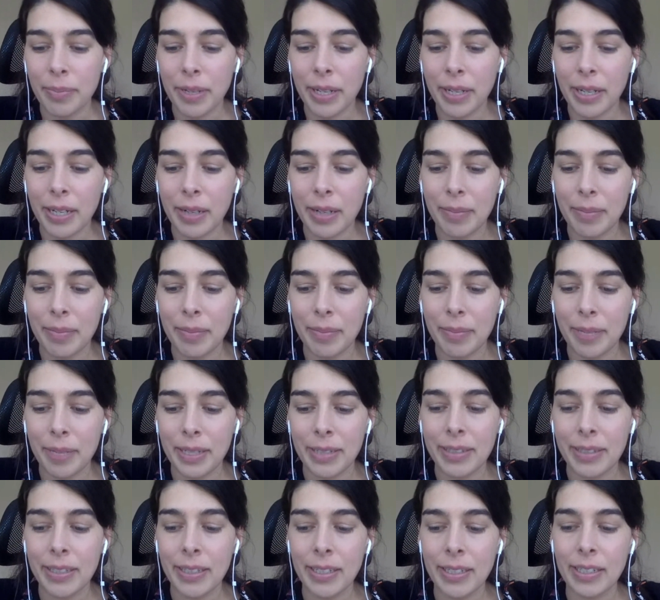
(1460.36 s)
I
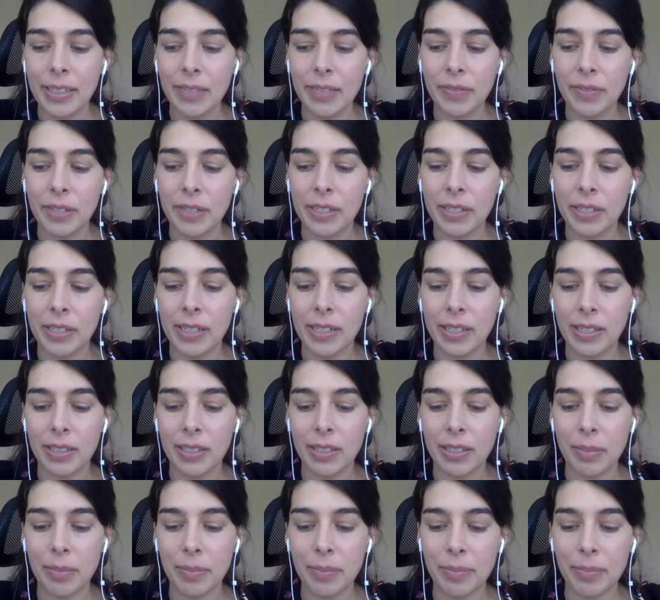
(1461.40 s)
think it differs. There's
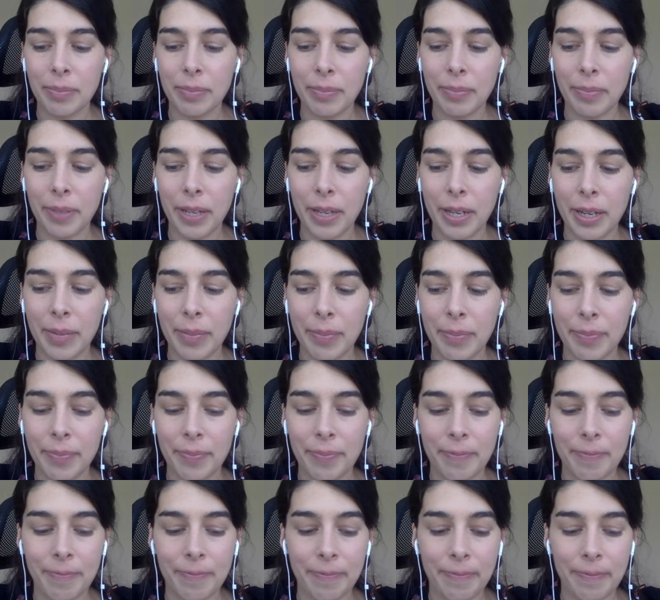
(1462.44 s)
some,
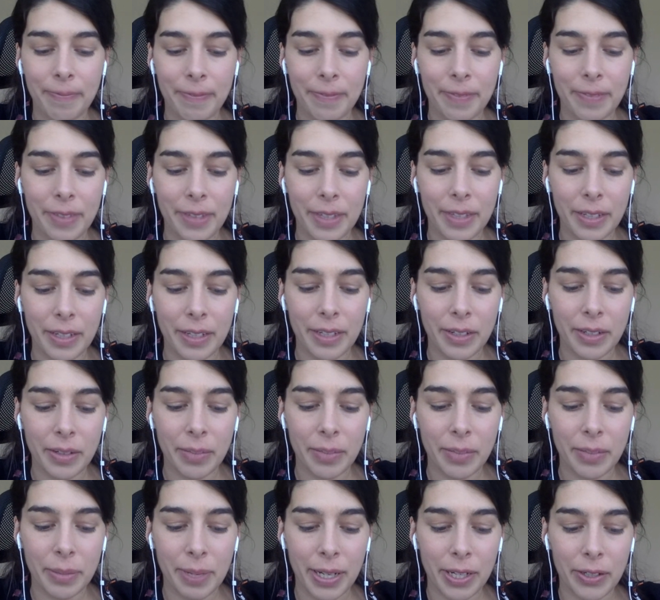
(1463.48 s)
I
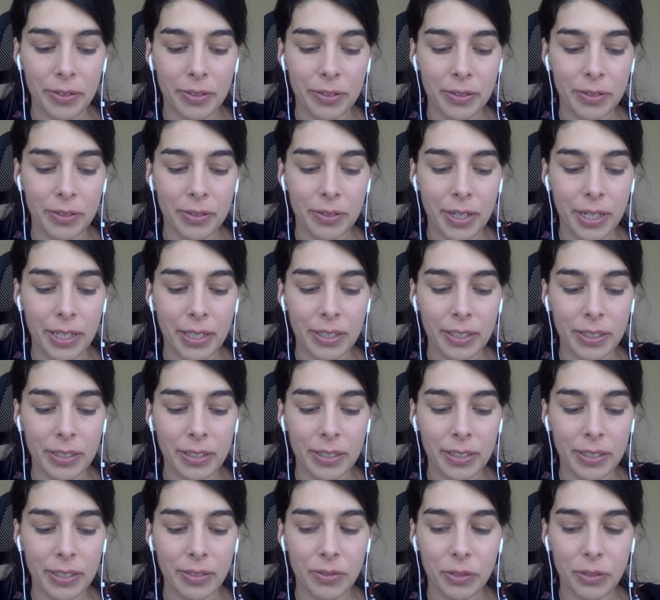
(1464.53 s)
mean,
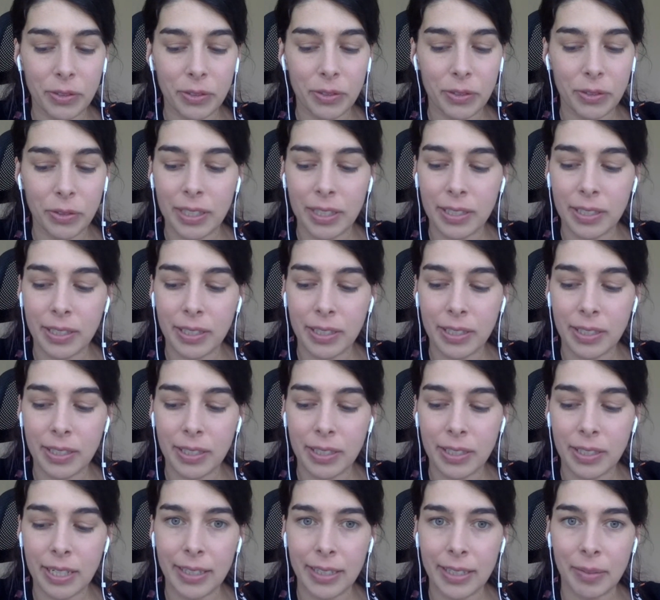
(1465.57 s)
migration routes are still
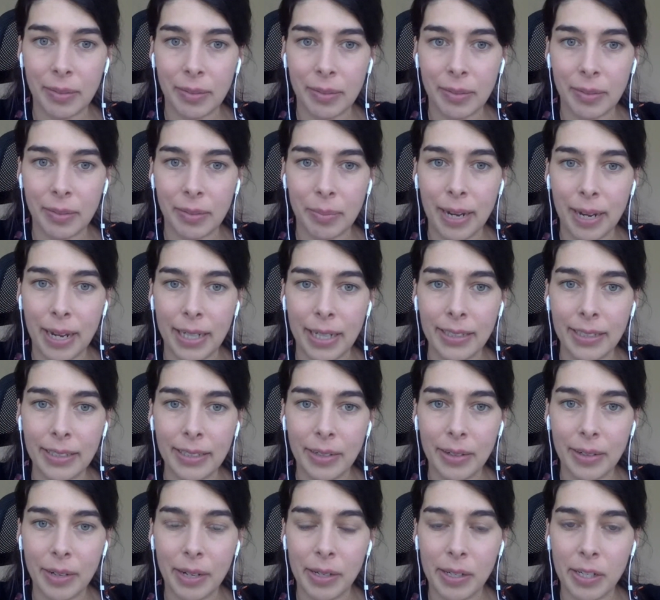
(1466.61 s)
taking place,
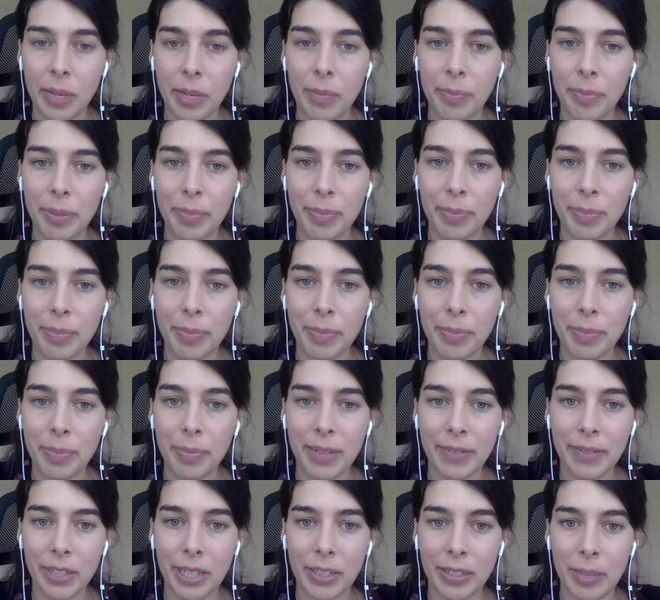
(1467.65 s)
and then some people have
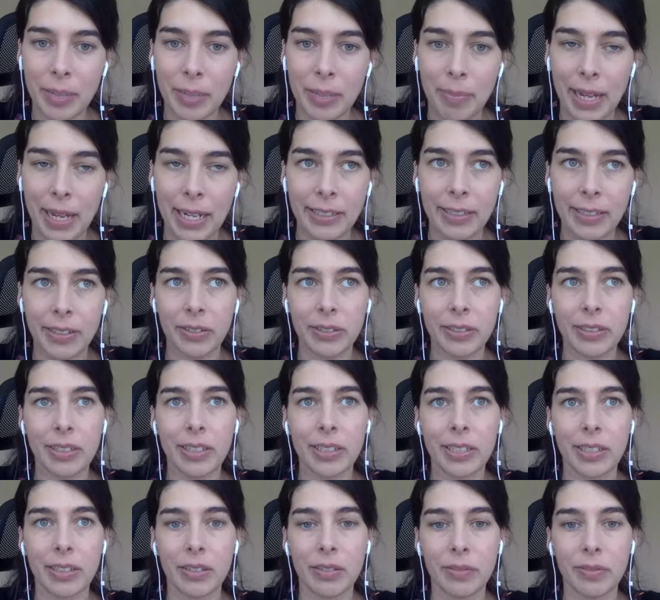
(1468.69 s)
changed their plans, and those that
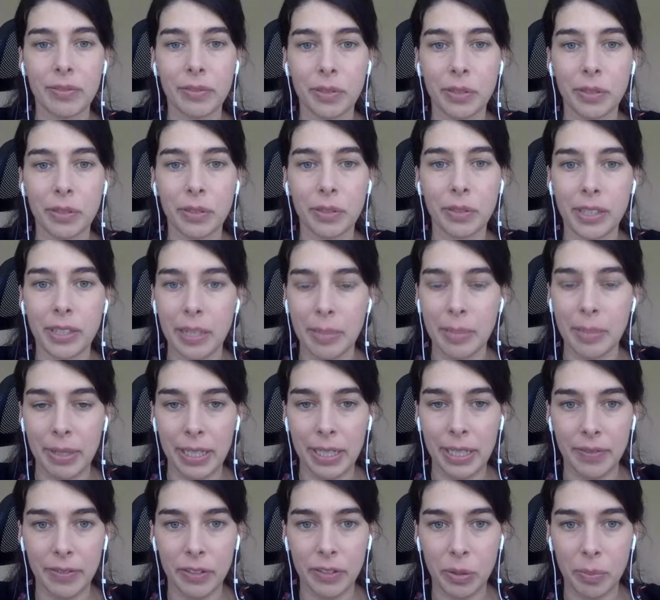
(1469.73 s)
can afford it, they
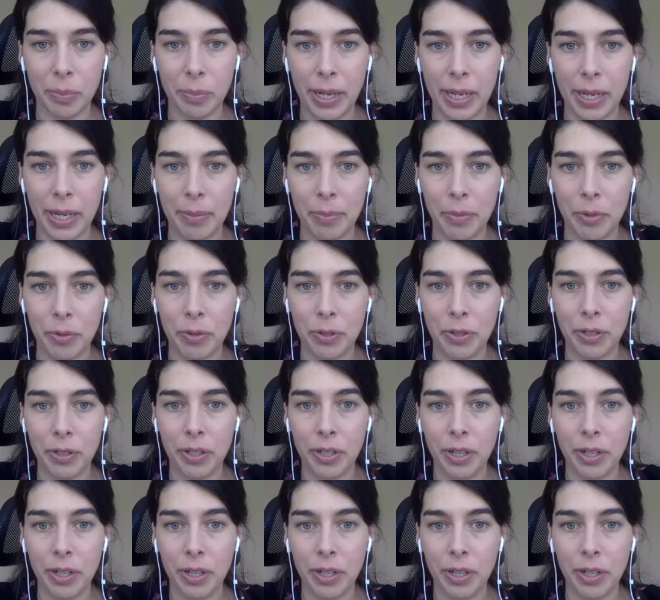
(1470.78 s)
may have to pay more,